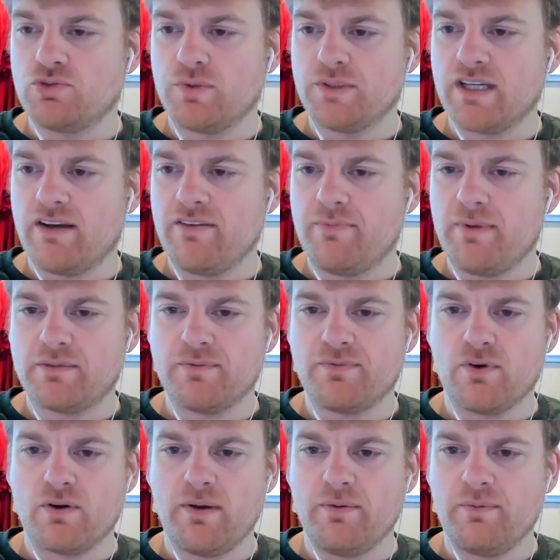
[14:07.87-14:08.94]
which I've mentioned
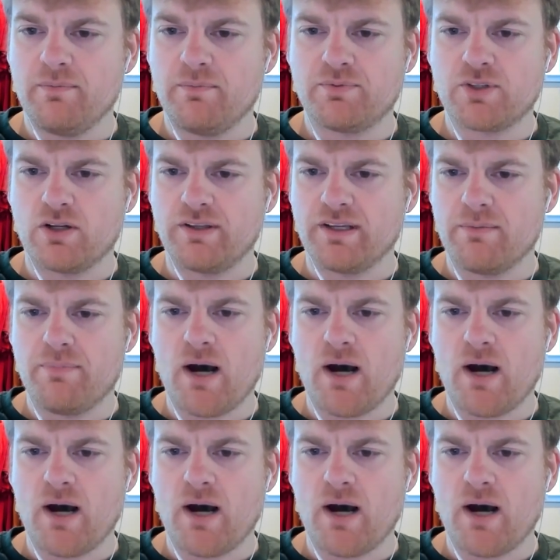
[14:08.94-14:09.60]
before, maybe Charlene can